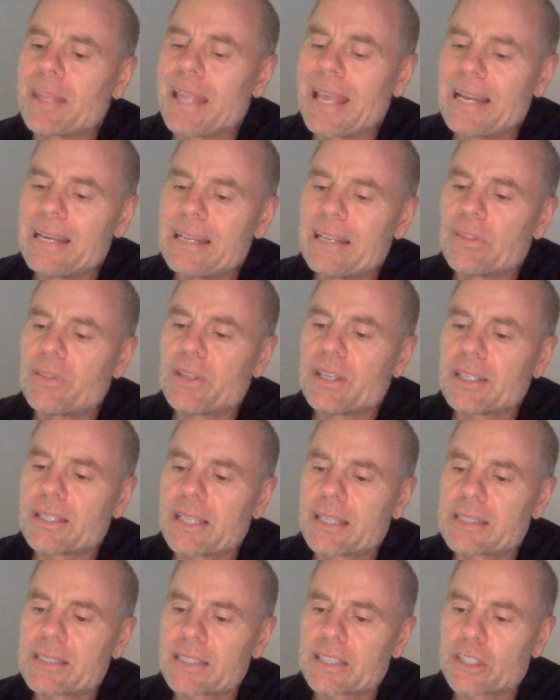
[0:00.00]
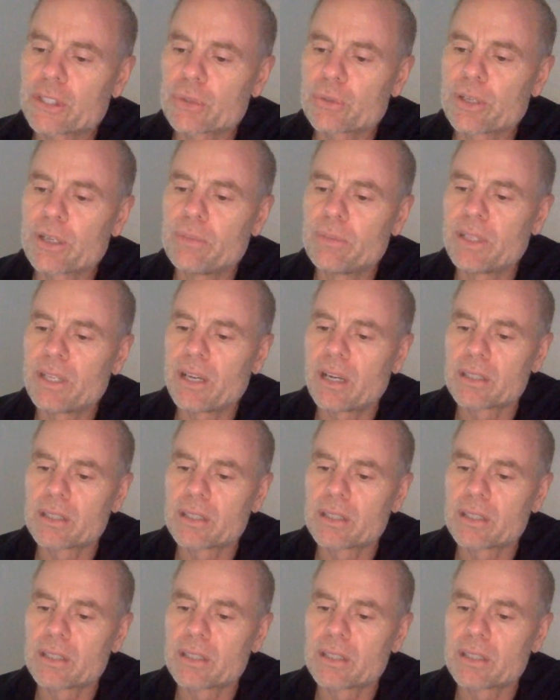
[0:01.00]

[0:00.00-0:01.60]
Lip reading: Anything that's extremely